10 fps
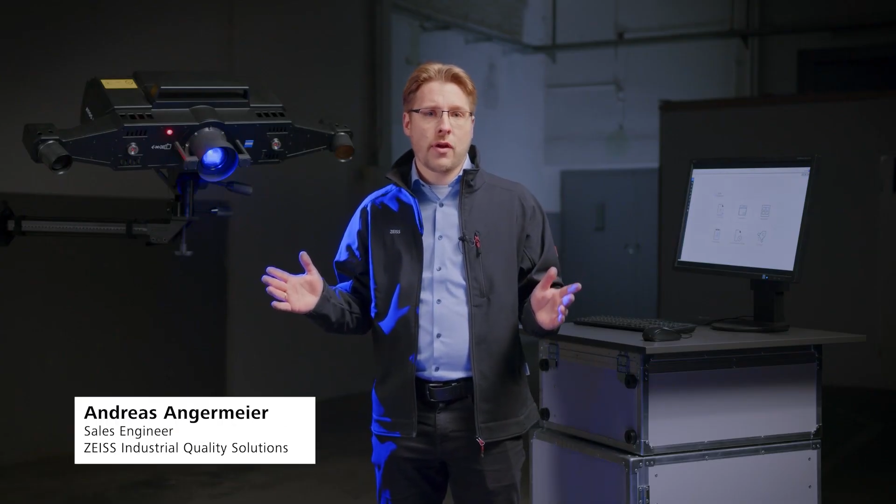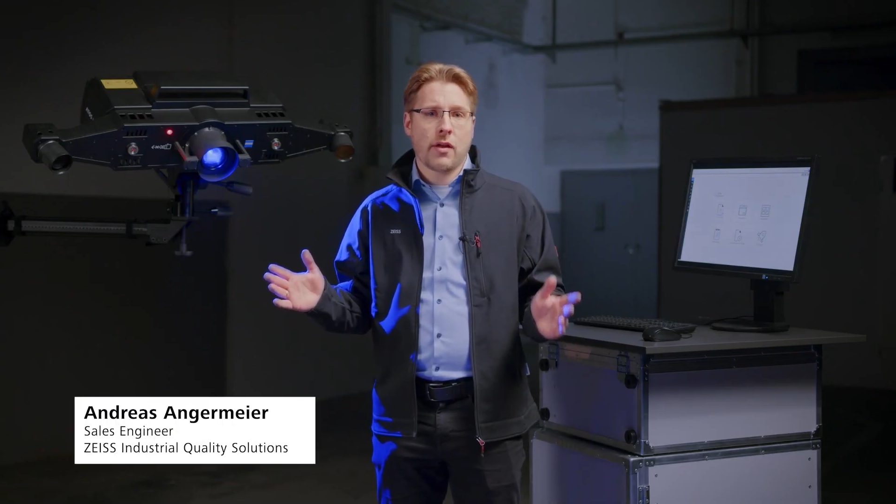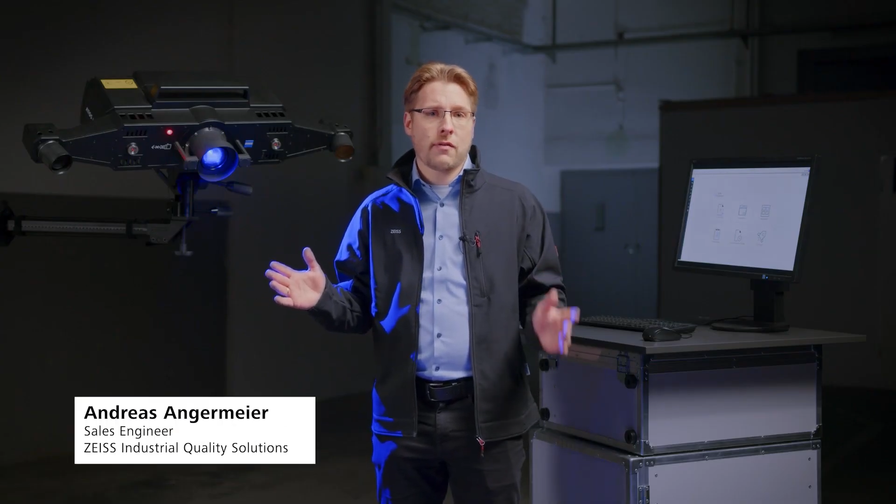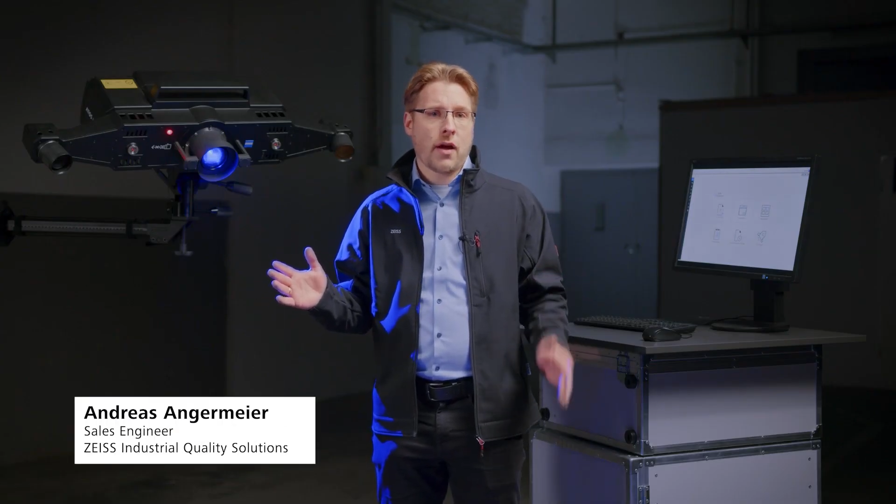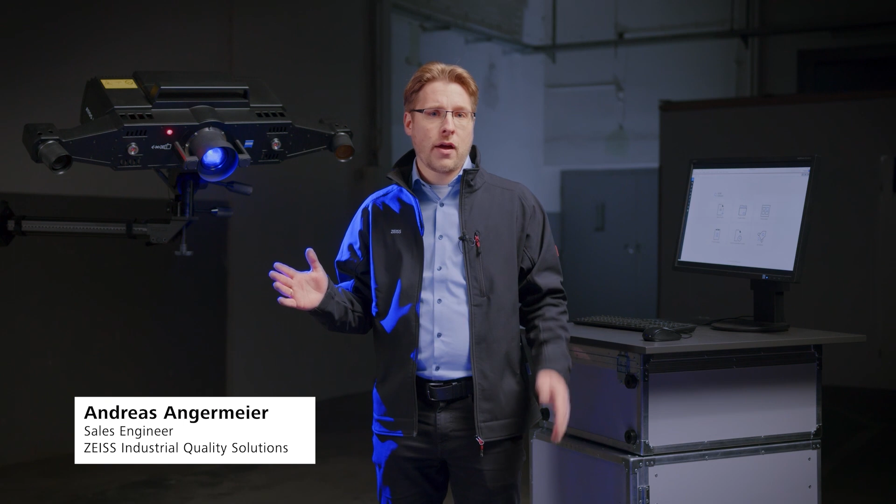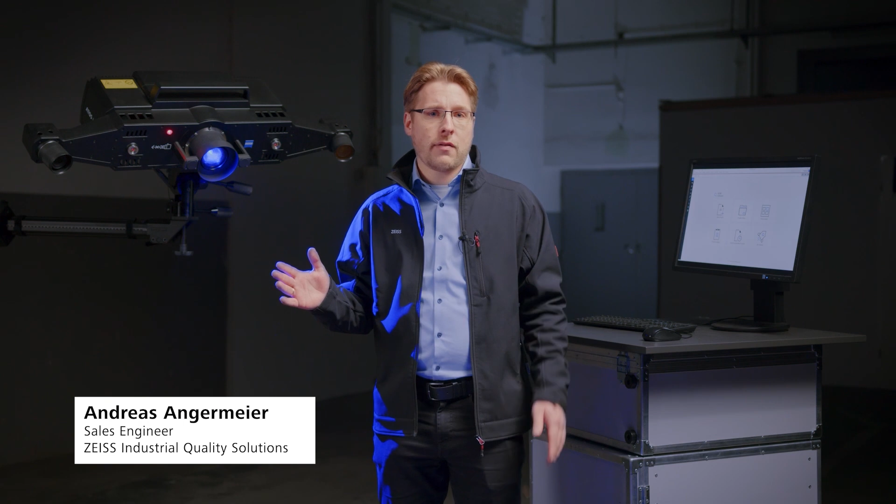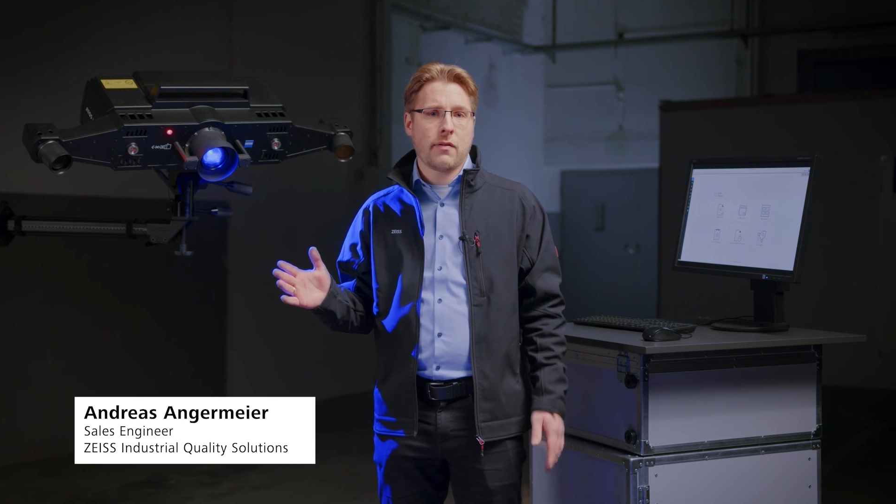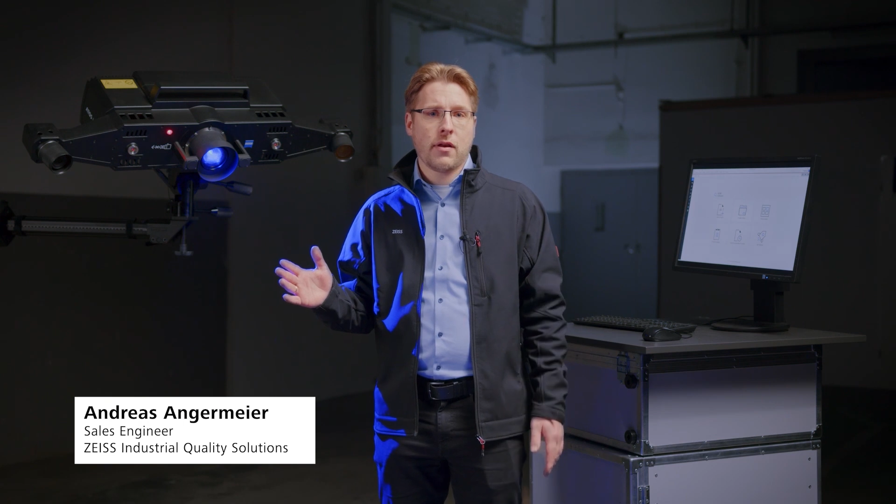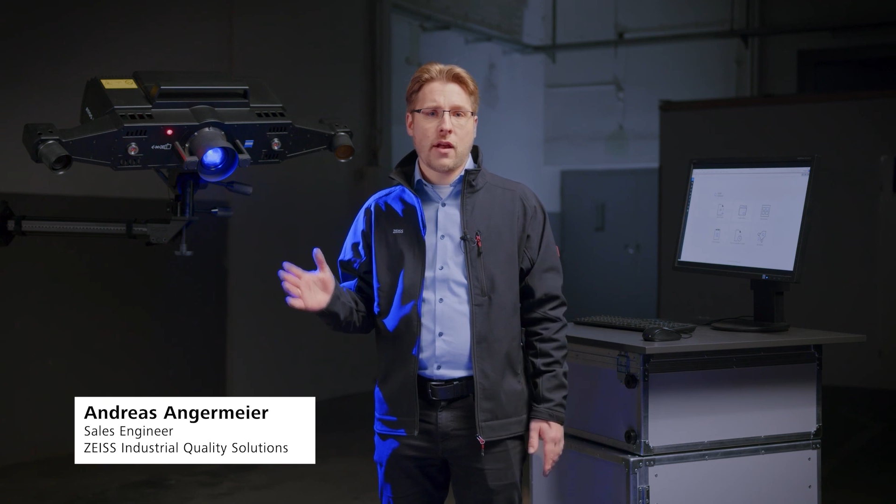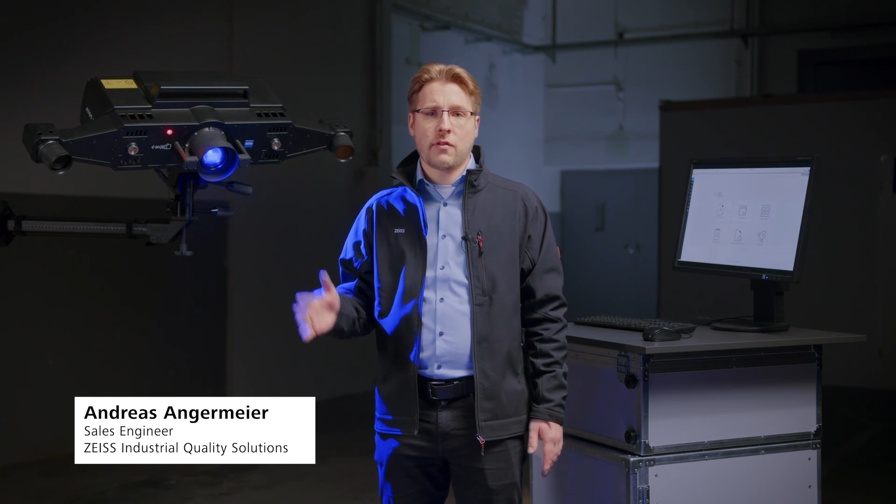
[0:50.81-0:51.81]
at ZEISS
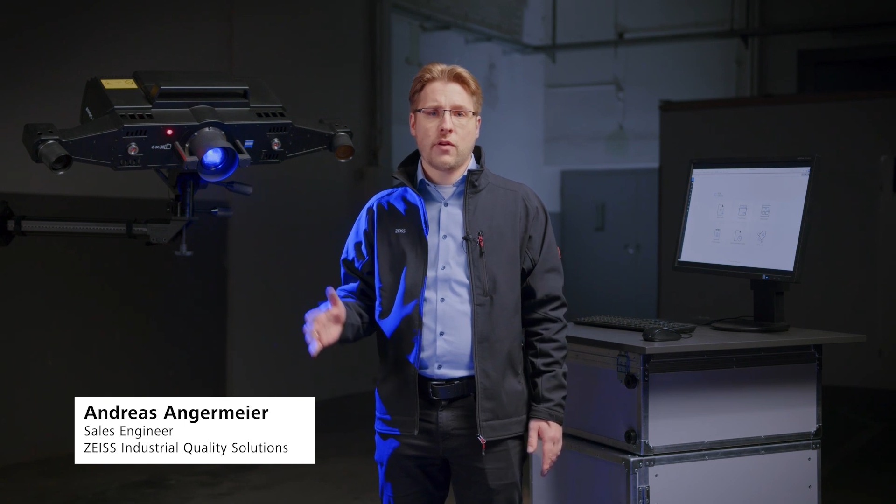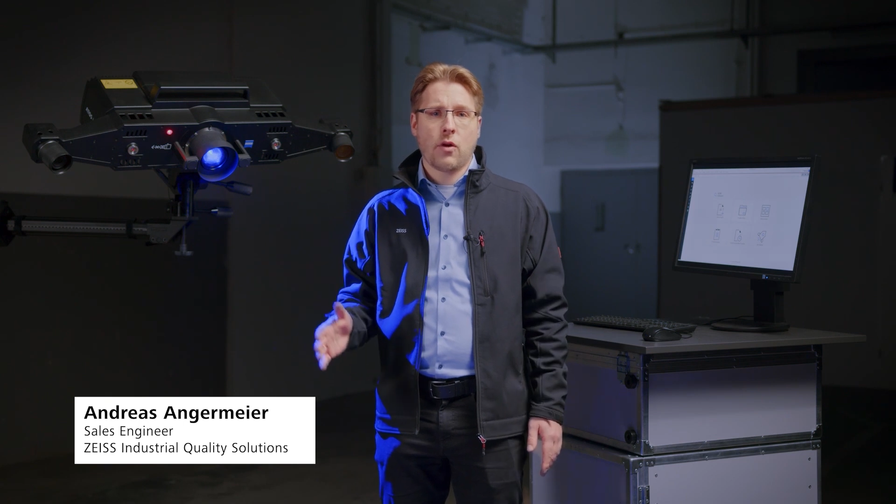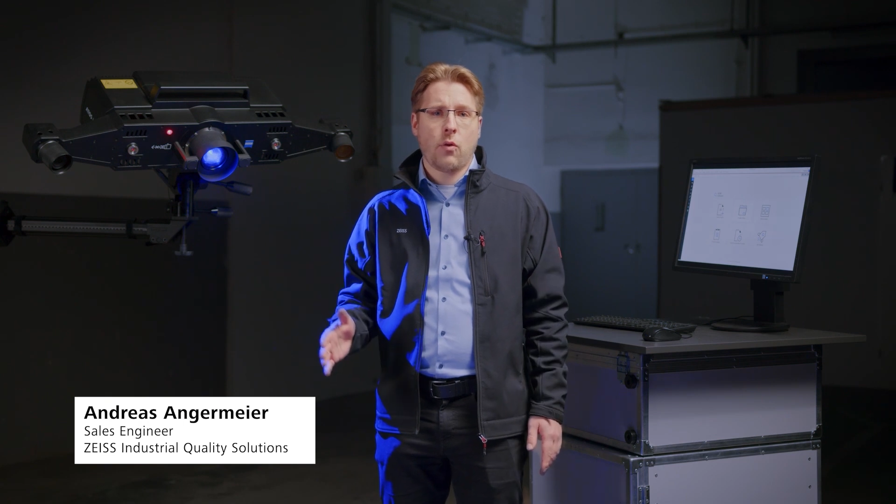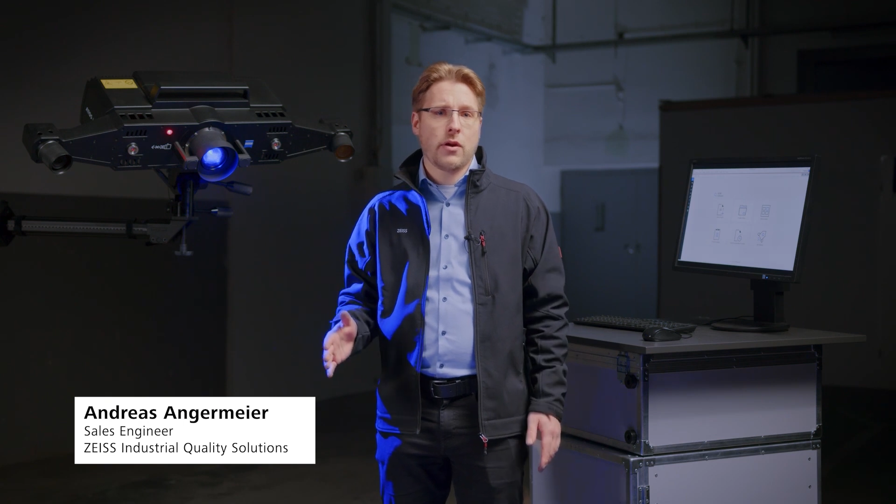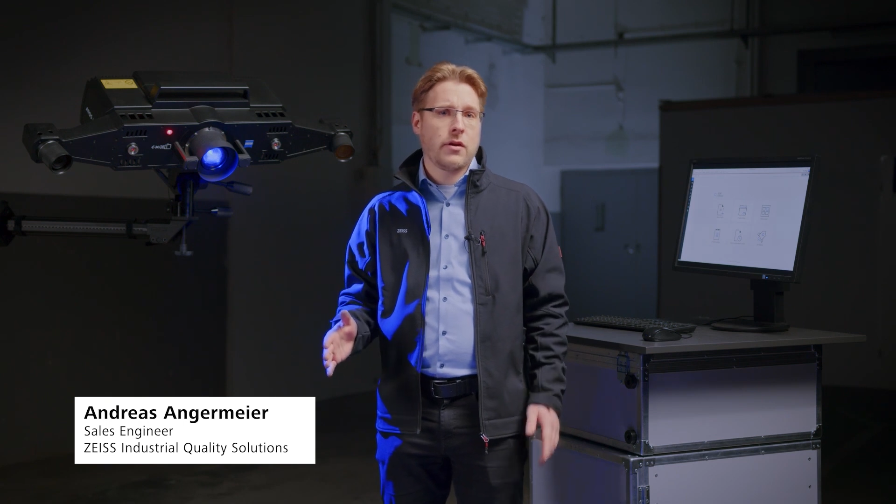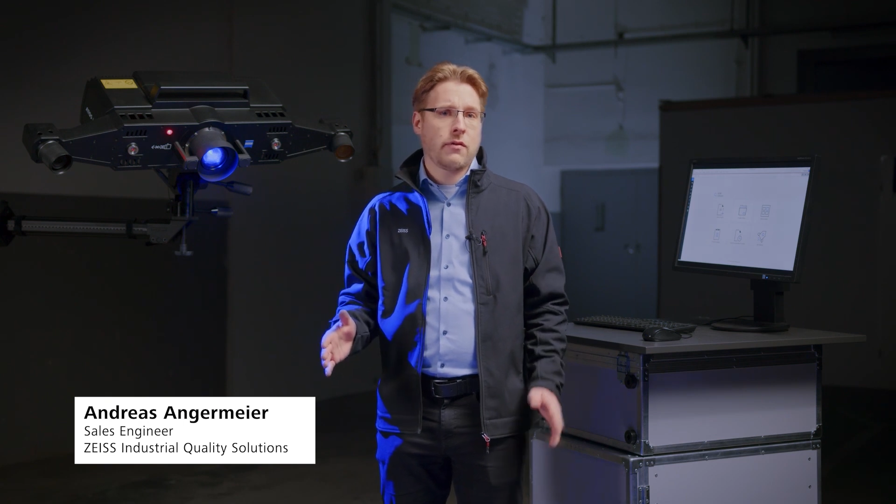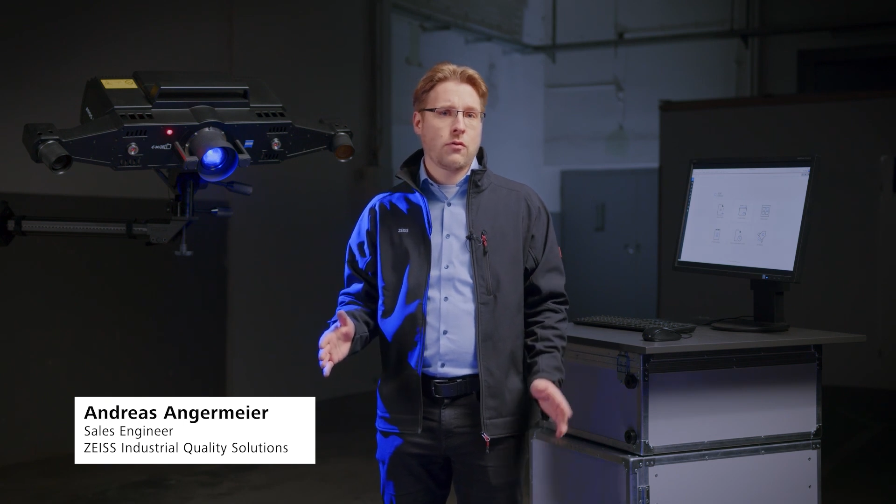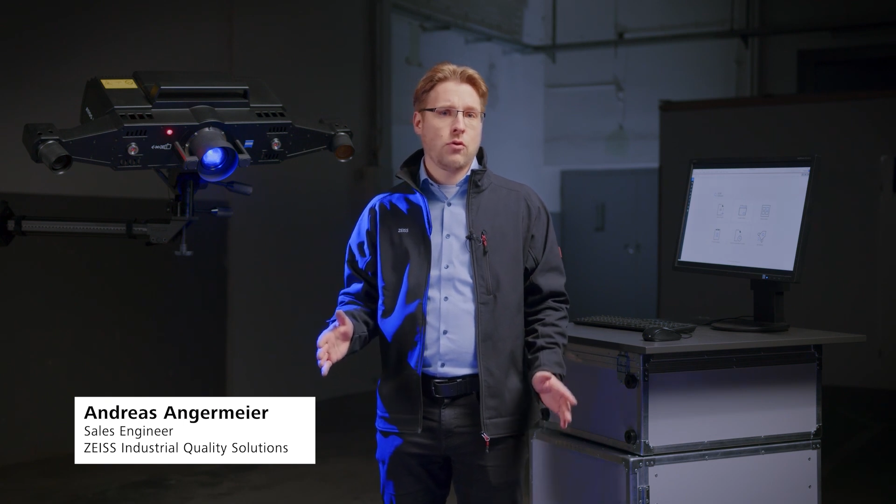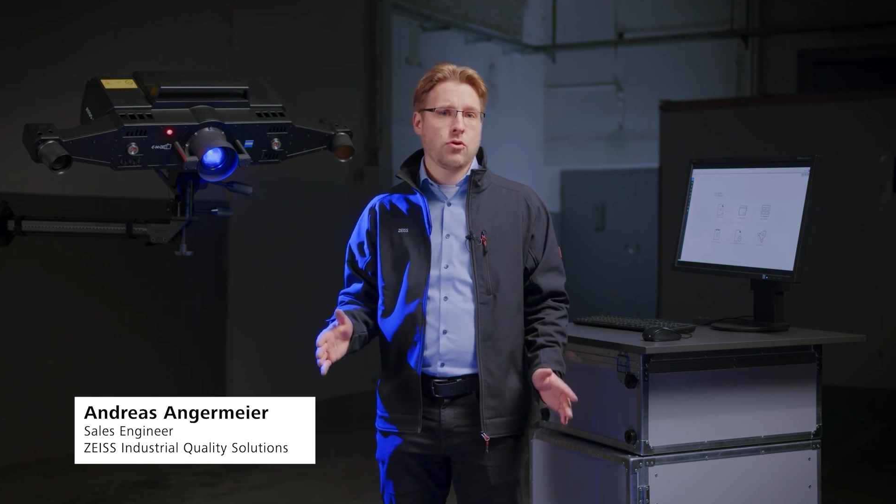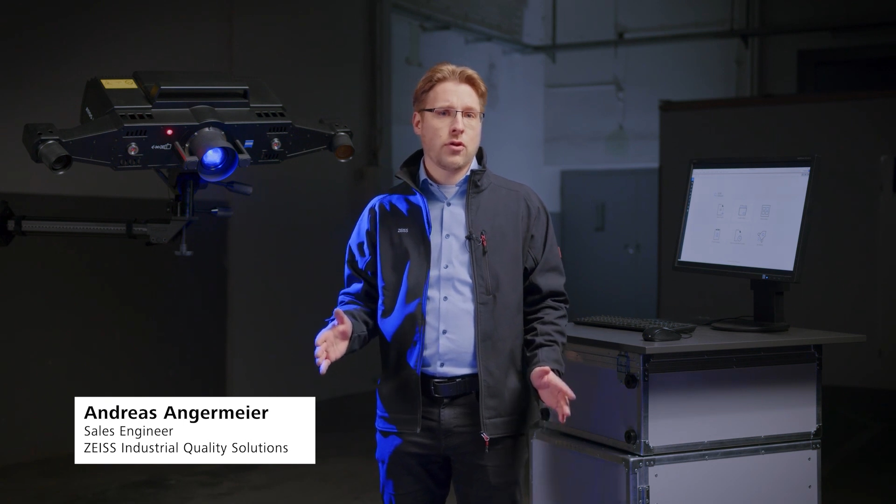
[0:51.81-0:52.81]
Industrial Quality
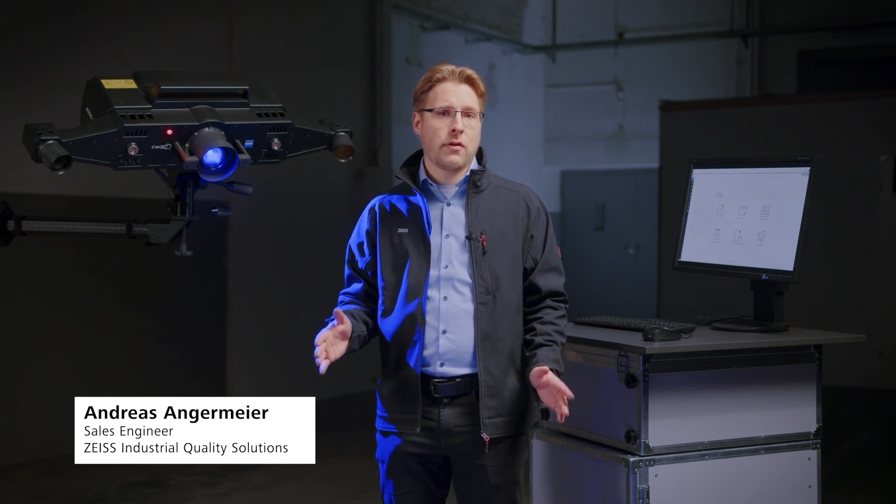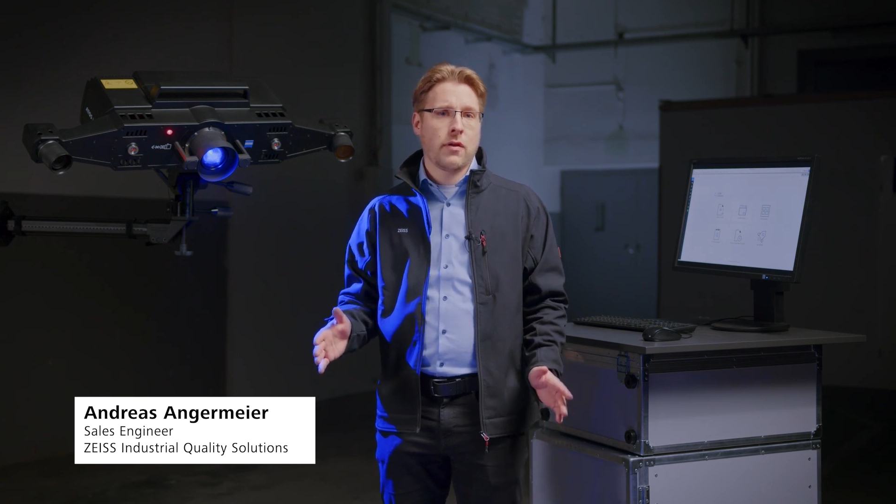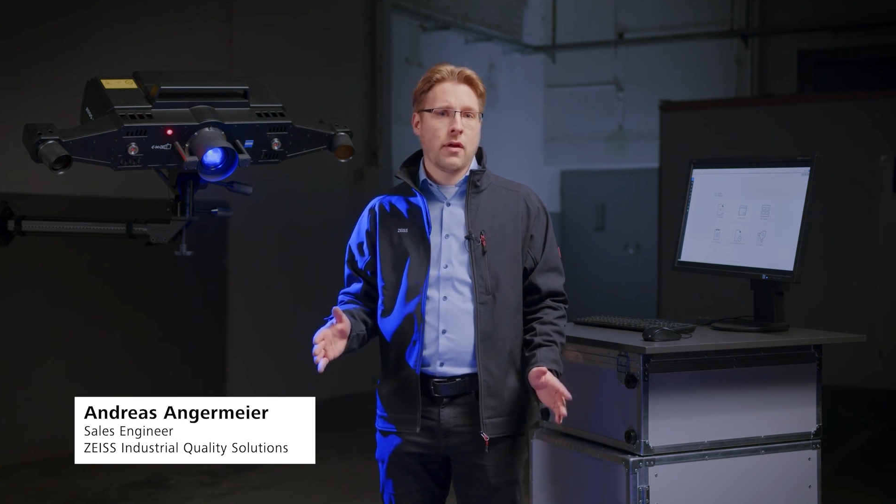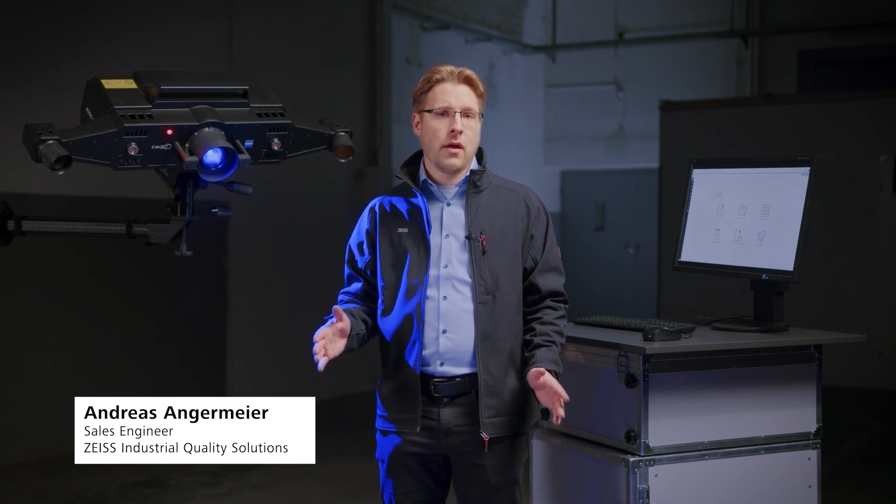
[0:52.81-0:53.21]
Solutions.